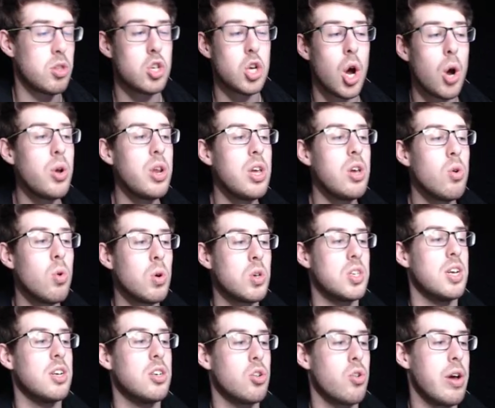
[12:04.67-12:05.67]
Tony
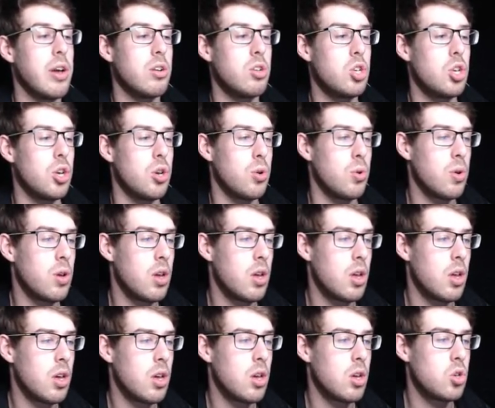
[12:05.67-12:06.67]
Hawk's Underground 2.
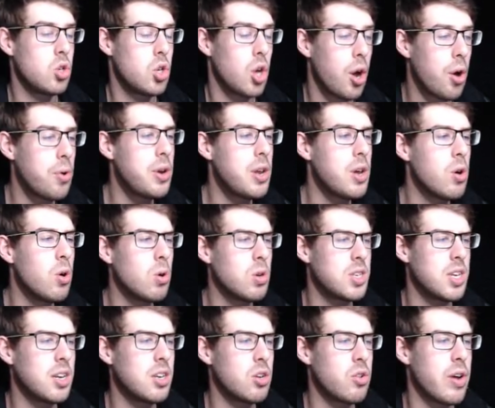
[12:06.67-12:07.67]
Tony
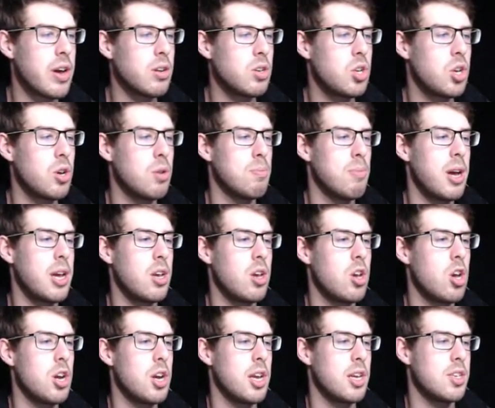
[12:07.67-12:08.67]
Hawk's Underground 2, my
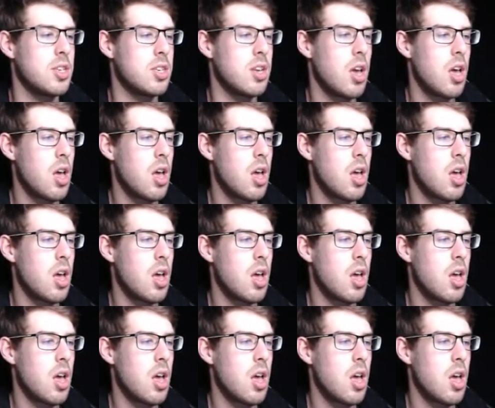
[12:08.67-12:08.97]
goodness.